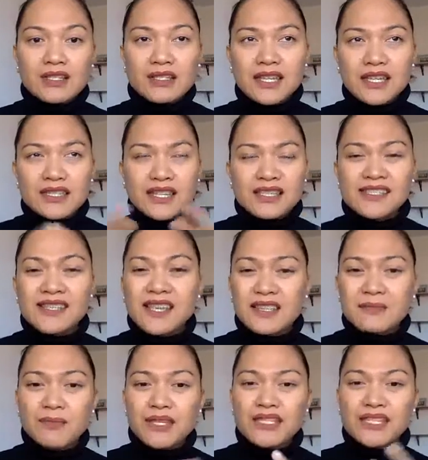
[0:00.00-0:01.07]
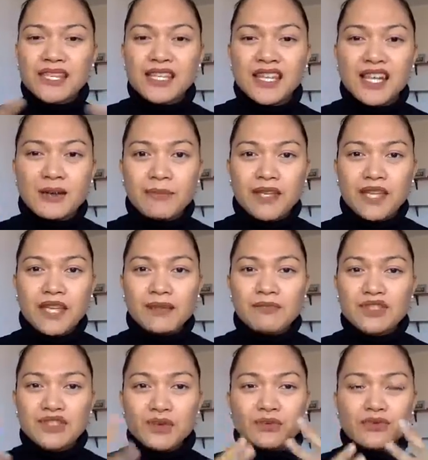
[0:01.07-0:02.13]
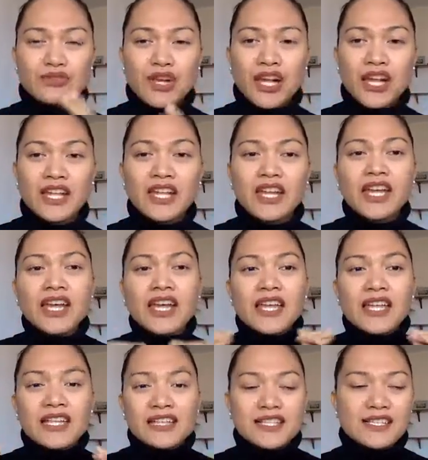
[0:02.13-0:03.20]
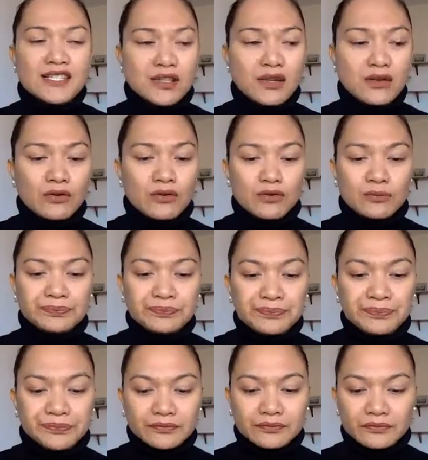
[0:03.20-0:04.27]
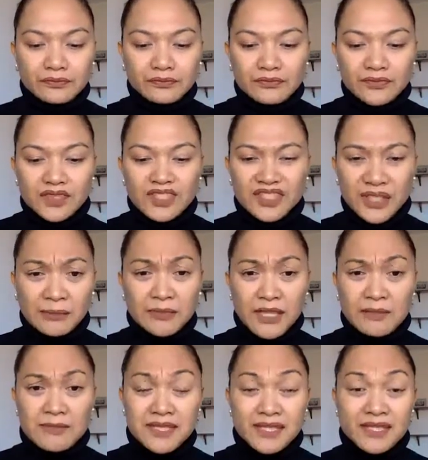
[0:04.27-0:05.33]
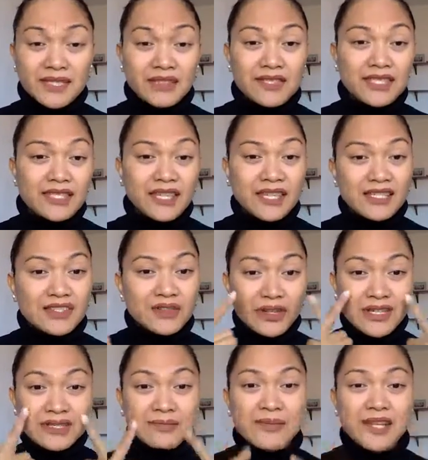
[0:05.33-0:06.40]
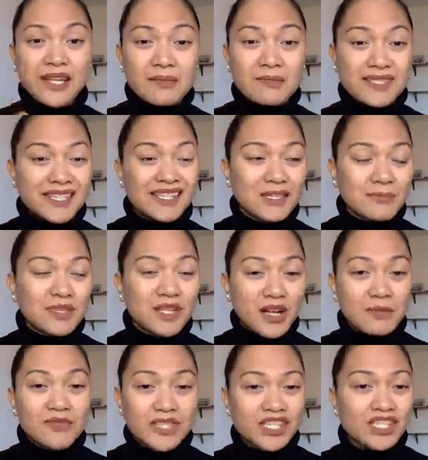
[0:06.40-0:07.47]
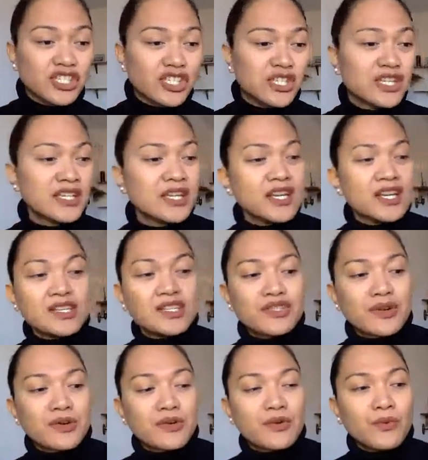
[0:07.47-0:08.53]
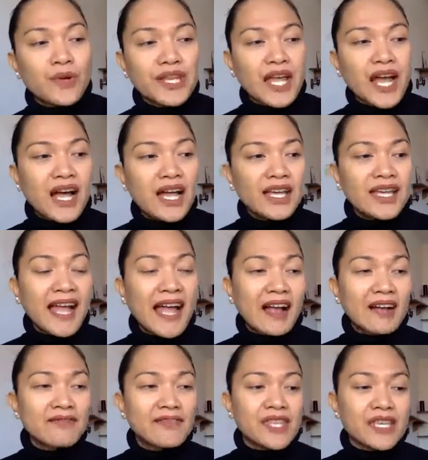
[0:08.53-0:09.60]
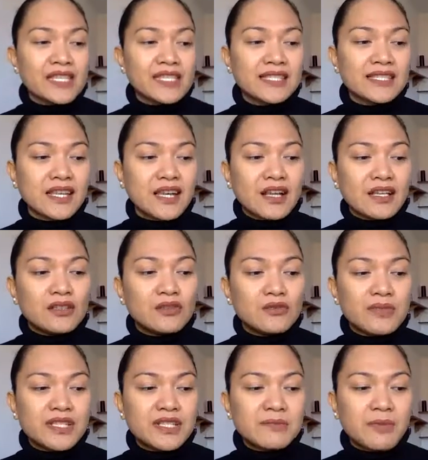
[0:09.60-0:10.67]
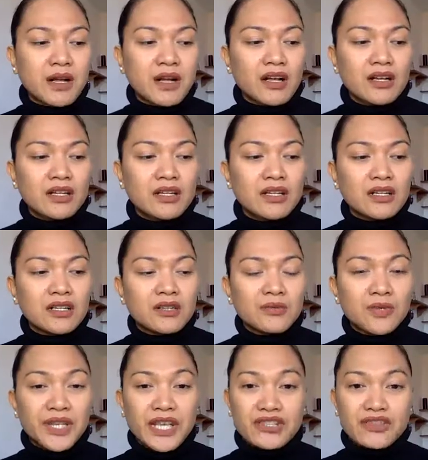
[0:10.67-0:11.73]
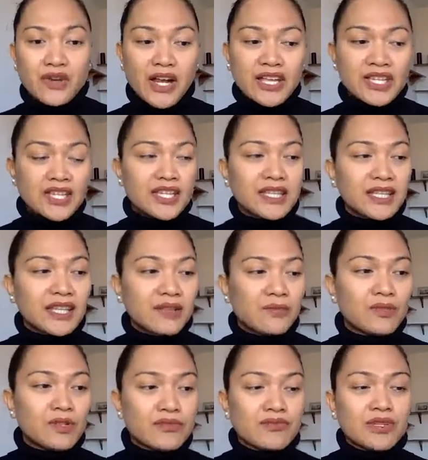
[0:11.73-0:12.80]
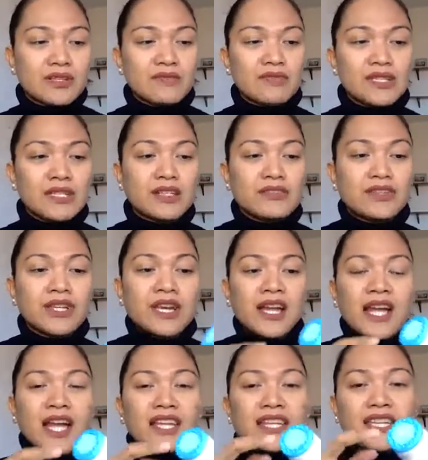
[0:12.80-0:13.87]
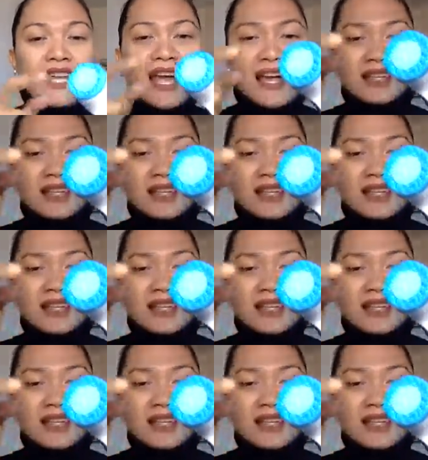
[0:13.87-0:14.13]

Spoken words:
as I said, my skin here became so dry, and so sometimes it irritates or it becomes itchy. So when I have this LumiSpa, when I tried it, it was really really good, and it has